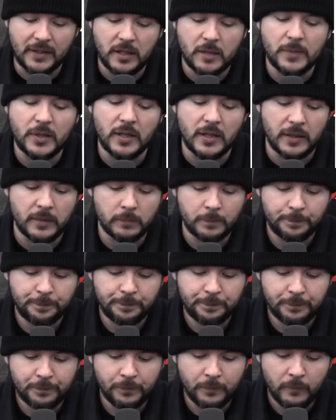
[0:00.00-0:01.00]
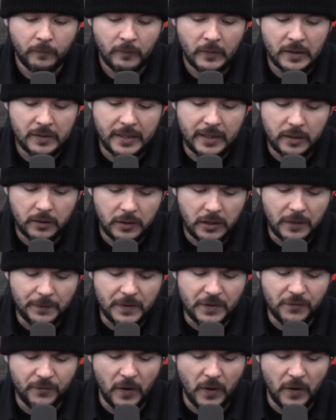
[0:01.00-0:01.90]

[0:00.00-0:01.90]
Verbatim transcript: community. Take a look at this